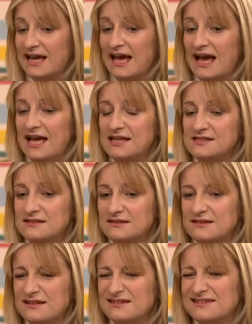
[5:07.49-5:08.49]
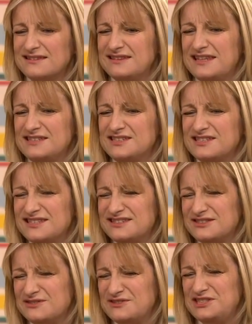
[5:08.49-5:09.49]
Mm. And there's just a
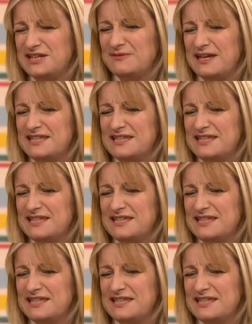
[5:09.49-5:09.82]
sort of a general,